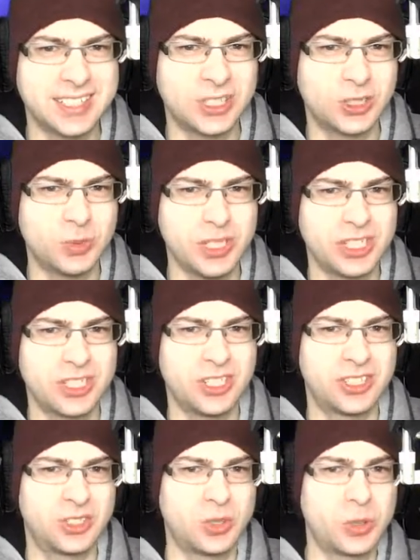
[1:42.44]
switch the
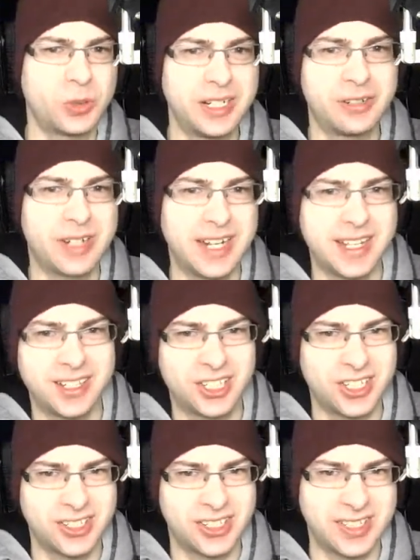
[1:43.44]
story around
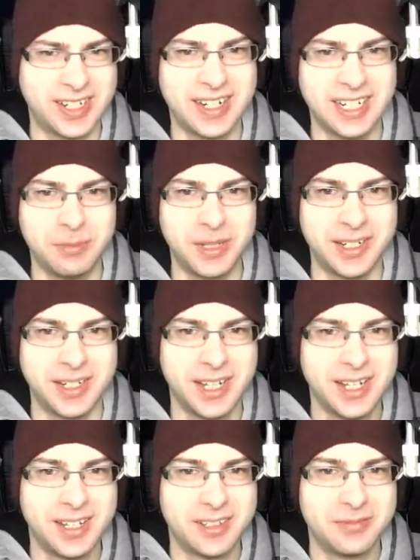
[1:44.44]
just a tiny bit.
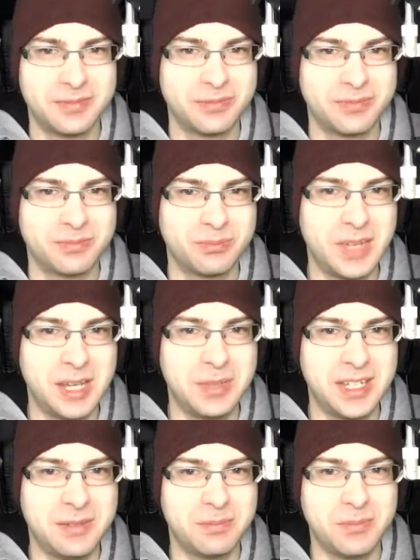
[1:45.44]
Maybe